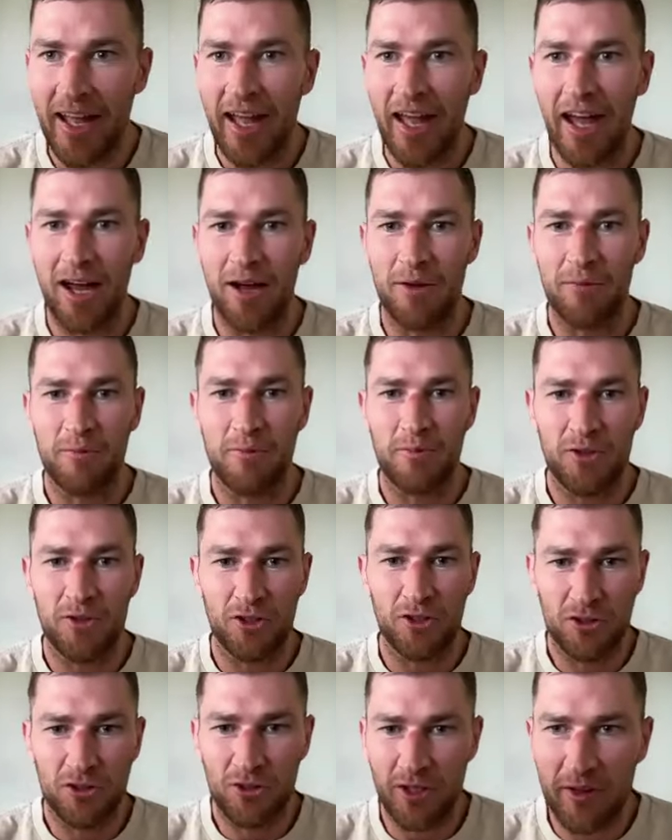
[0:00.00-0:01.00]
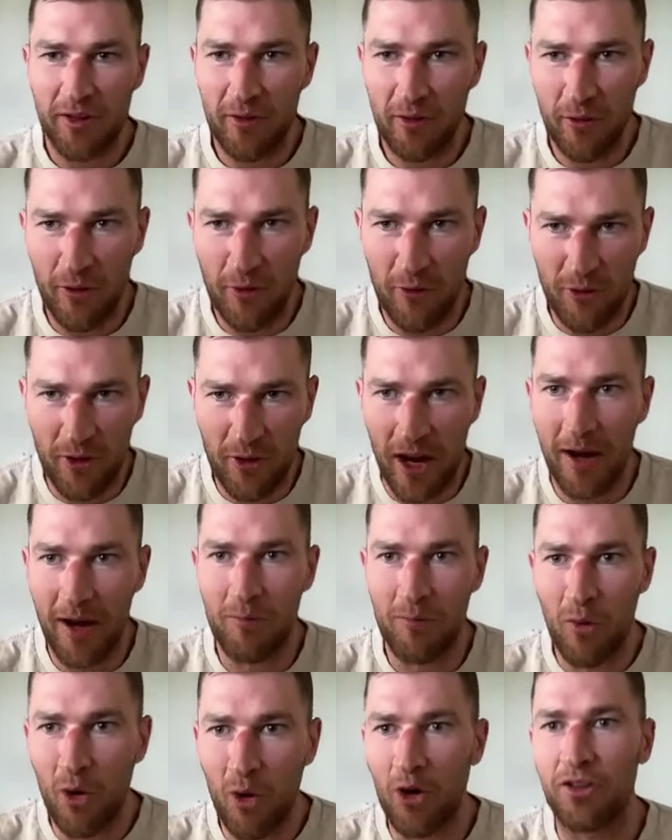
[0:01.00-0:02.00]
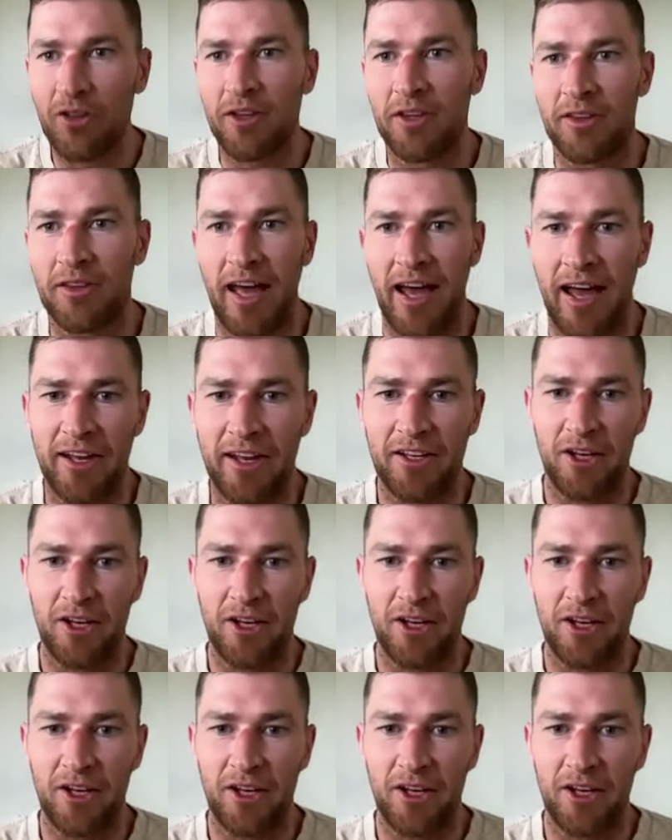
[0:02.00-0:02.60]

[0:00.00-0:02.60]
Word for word: Um, you're doing far more than that.